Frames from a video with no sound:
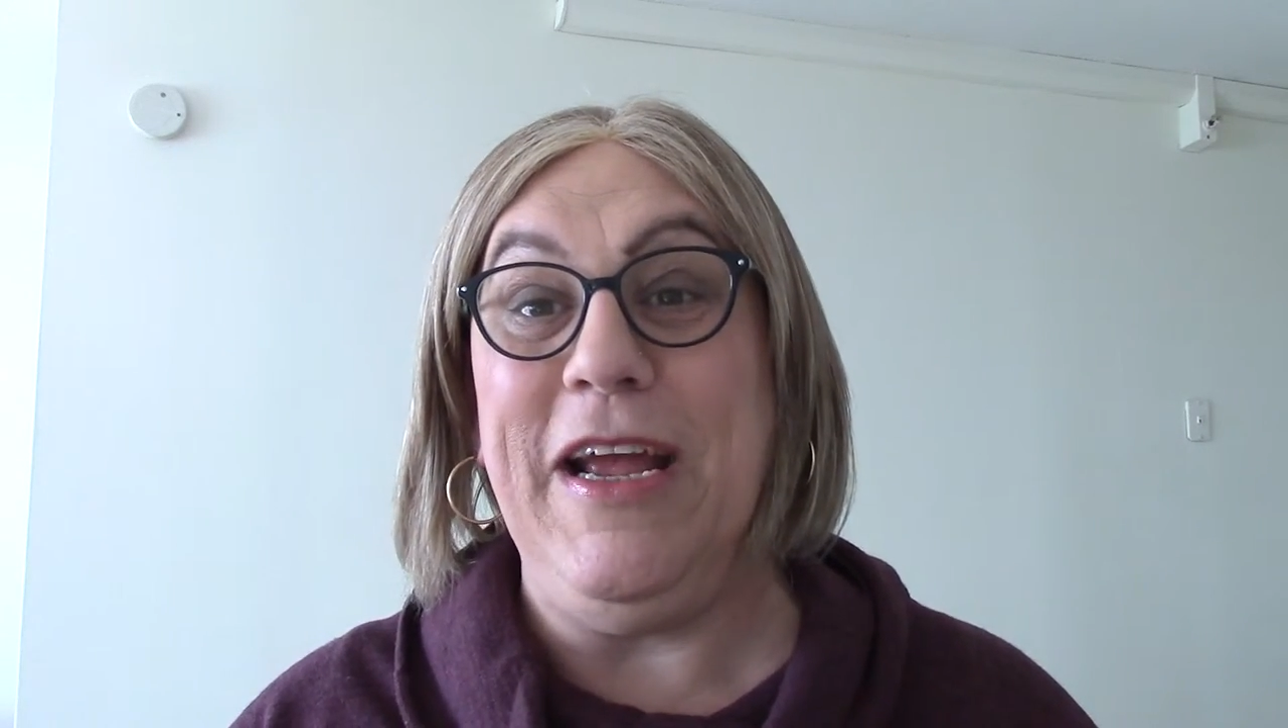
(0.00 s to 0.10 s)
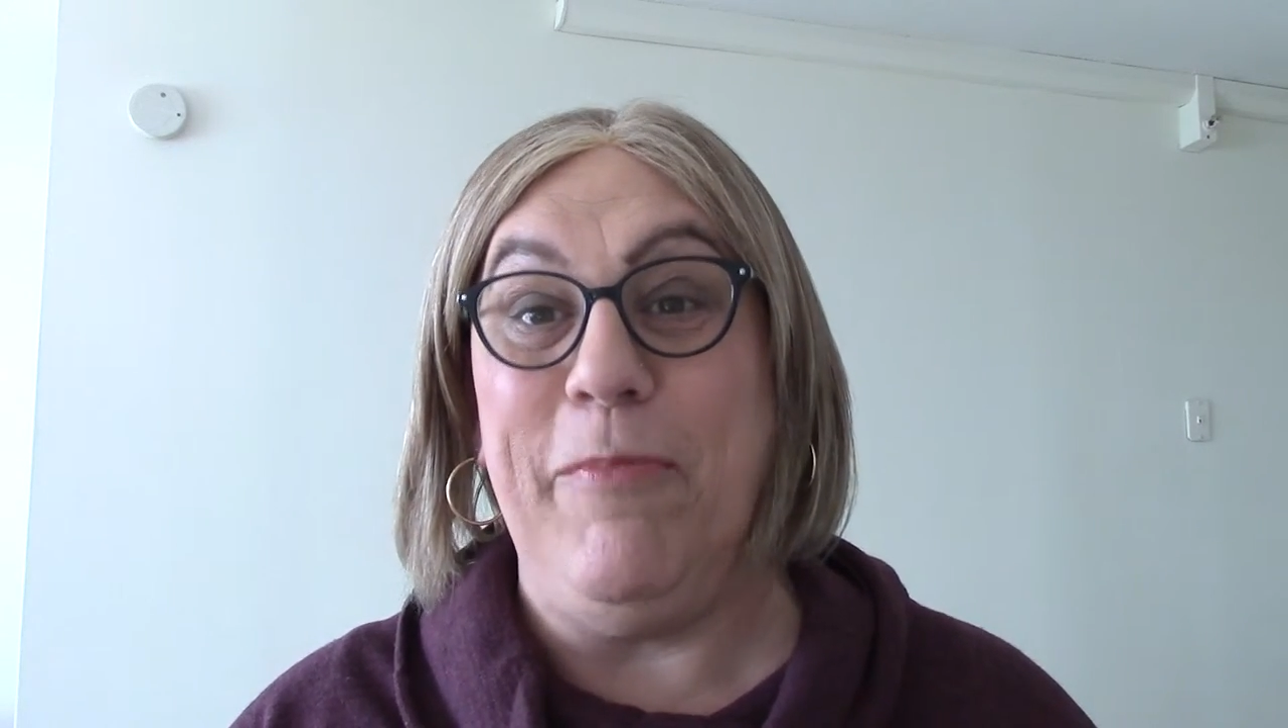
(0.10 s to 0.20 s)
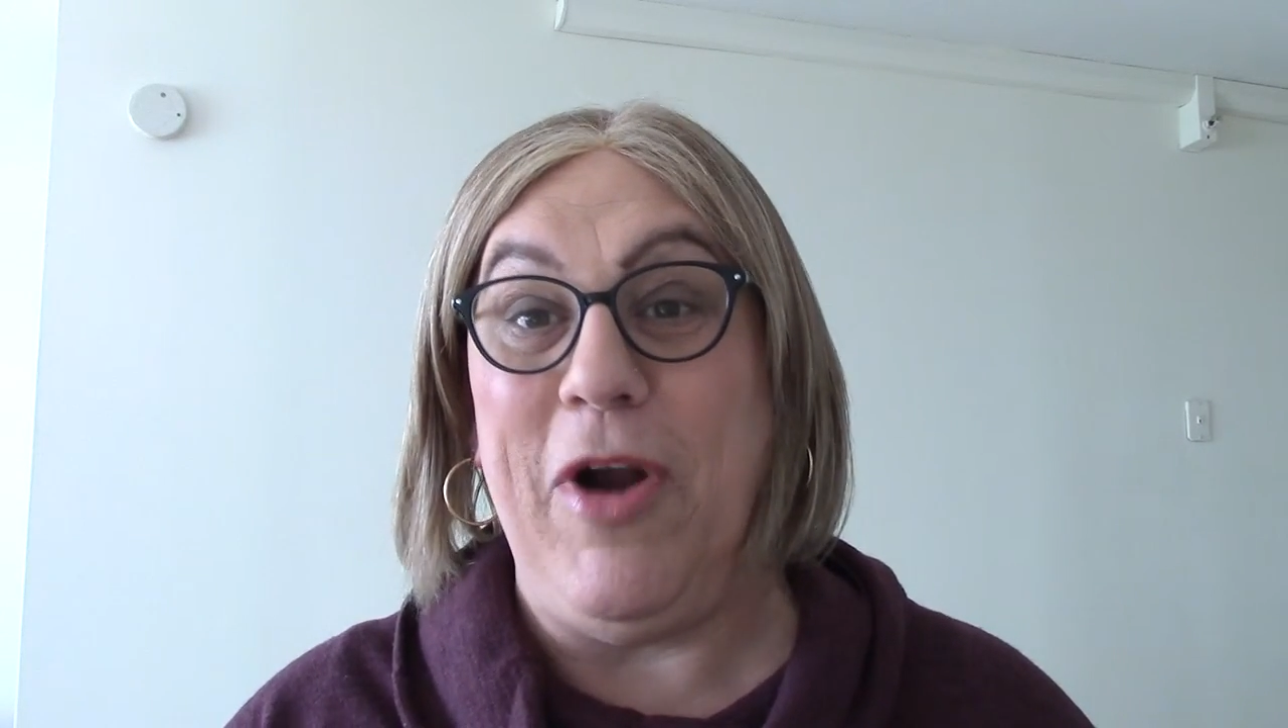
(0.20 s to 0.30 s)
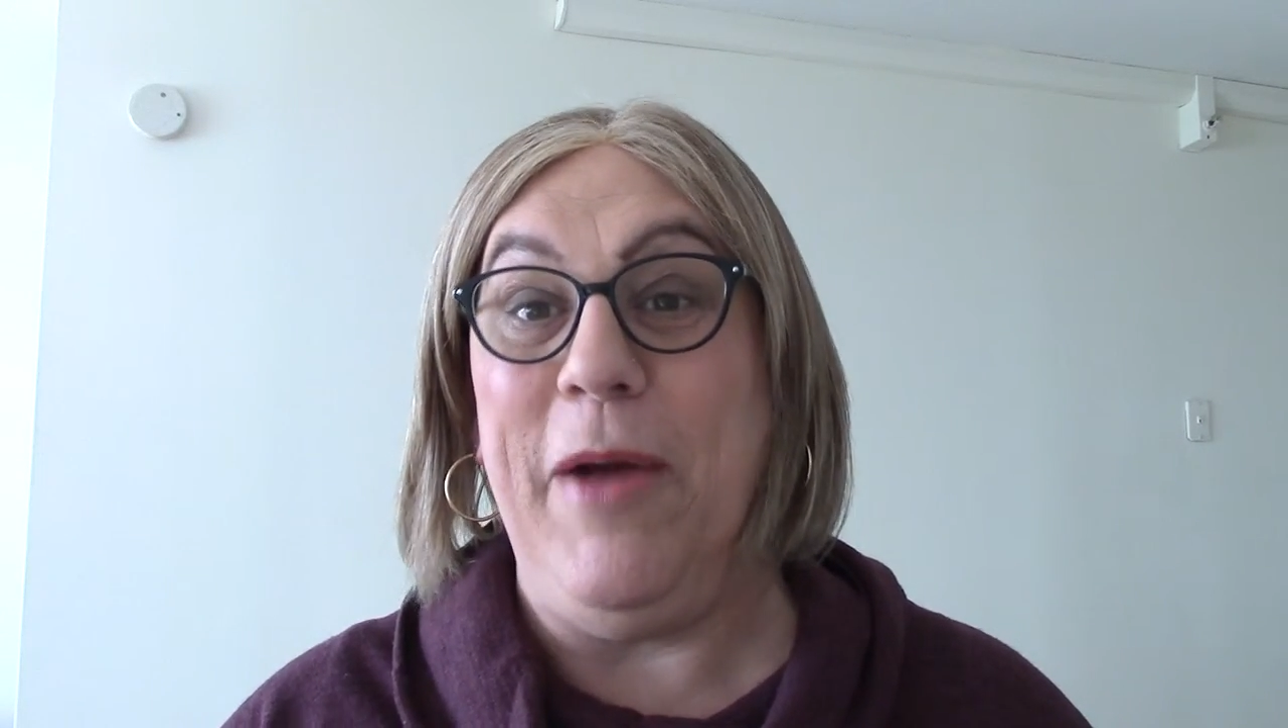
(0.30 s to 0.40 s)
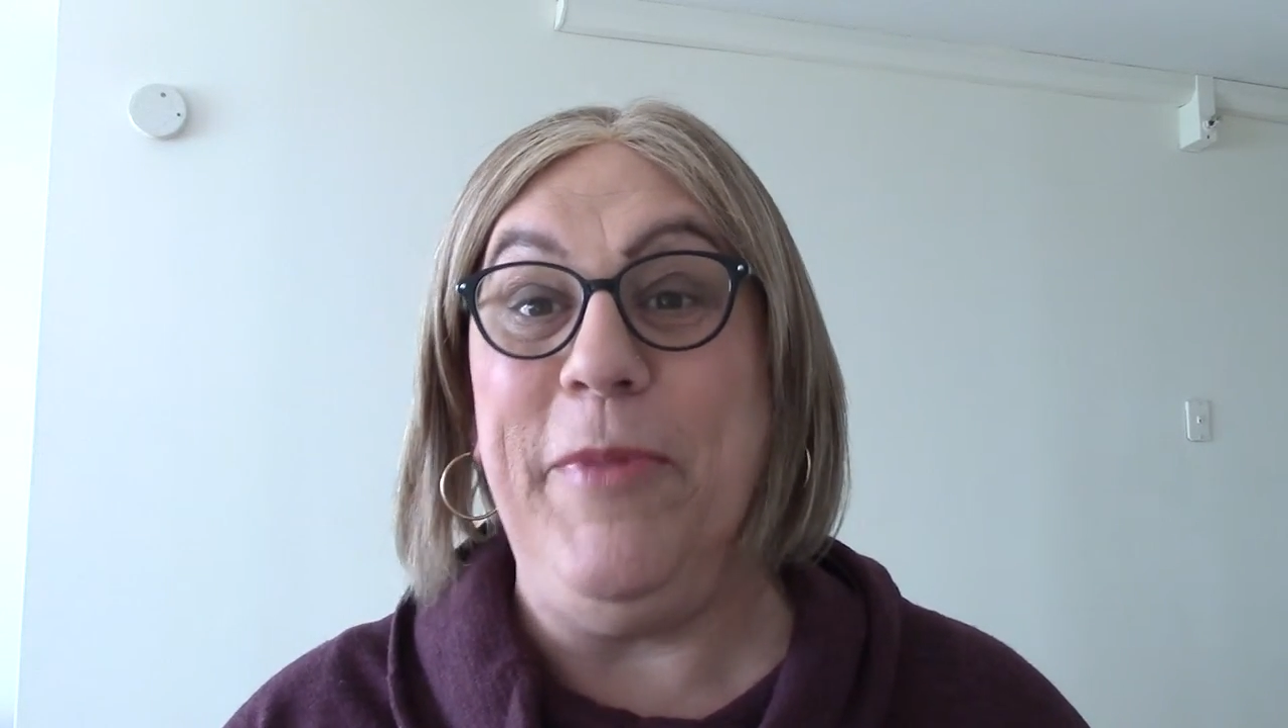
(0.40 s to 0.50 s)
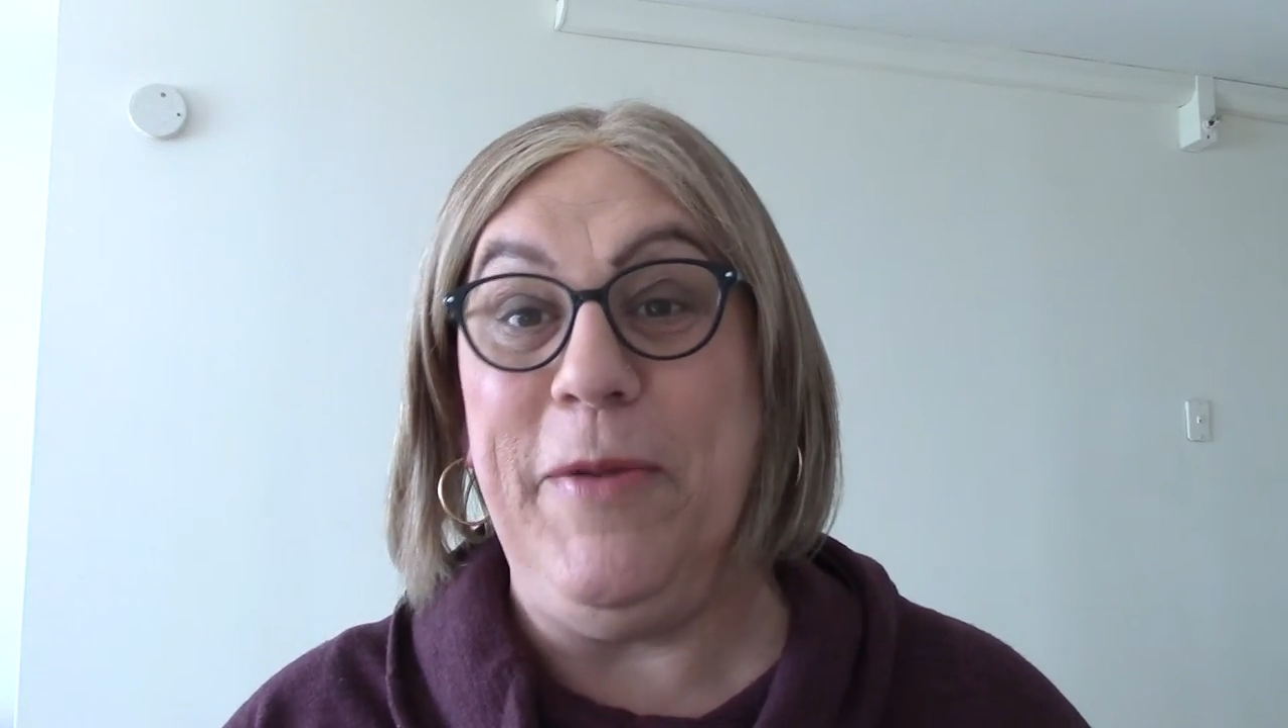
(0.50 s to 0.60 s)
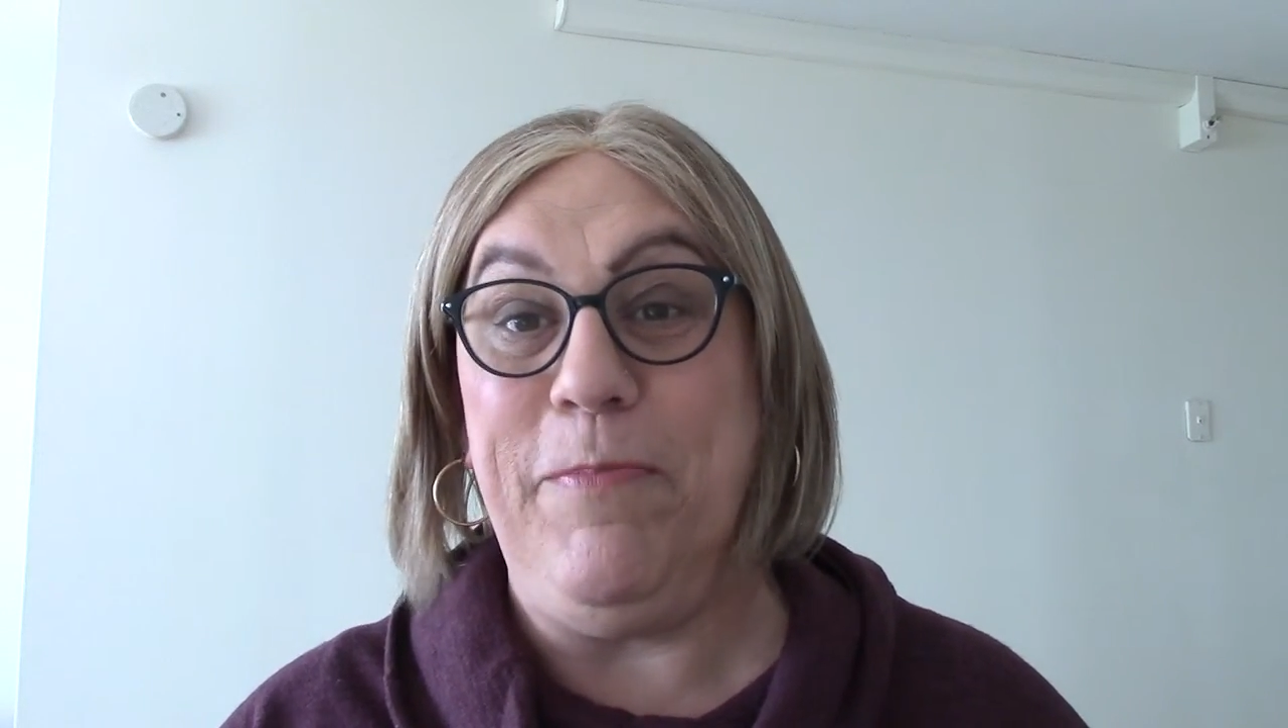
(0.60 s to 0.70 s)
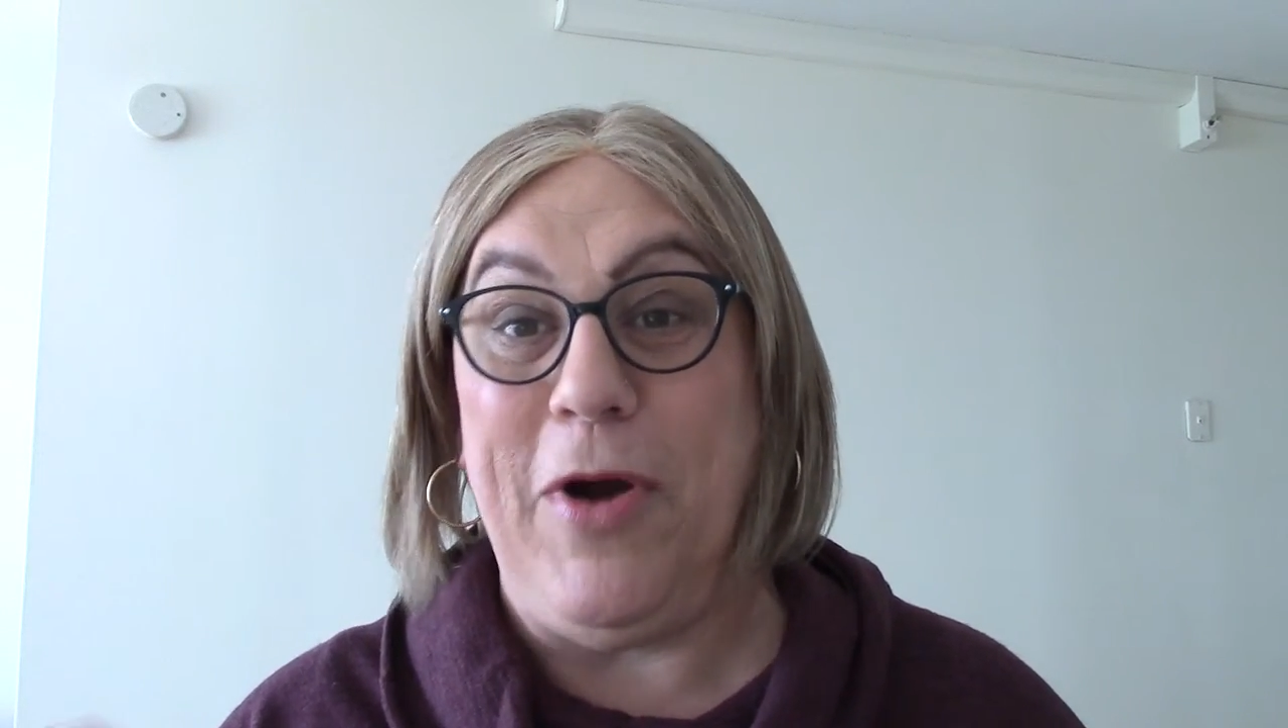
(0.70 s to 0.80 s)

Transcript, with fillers: a prominent